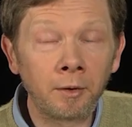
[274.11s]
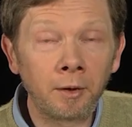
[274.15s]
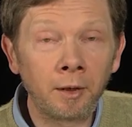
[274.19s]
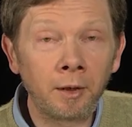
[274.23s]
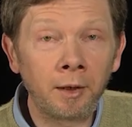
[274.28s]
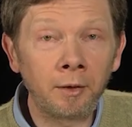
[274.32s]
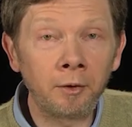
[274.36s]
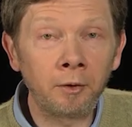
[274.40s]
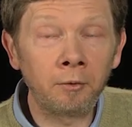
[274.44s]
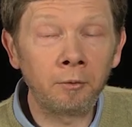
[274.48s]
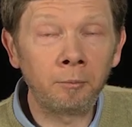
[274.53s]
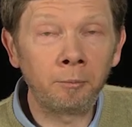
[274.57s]

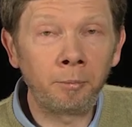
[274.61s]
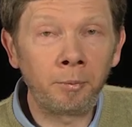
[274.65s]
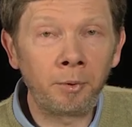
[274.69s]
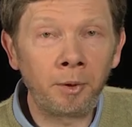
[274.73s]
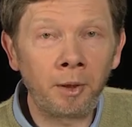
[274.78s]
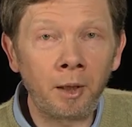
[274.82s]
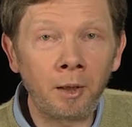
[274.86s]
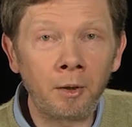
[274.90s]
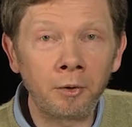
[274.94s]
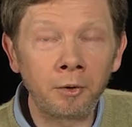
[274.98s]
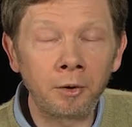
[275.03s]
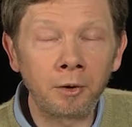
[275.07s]
Are you
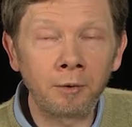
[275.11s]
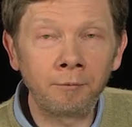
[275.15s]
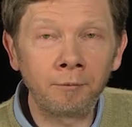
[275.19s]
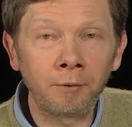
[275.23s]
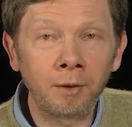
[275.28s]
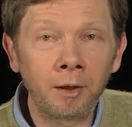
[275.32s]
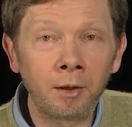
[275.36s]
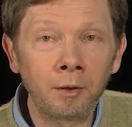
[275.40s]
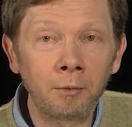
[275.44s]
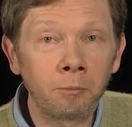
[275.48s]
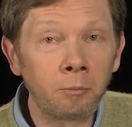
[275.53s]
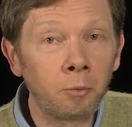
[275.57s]
proud of
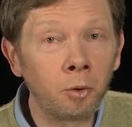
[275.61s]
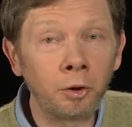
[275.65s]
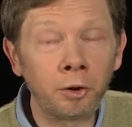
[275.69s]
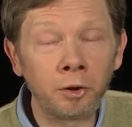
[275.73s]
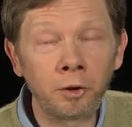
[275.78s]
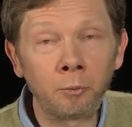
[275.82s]
it? Well,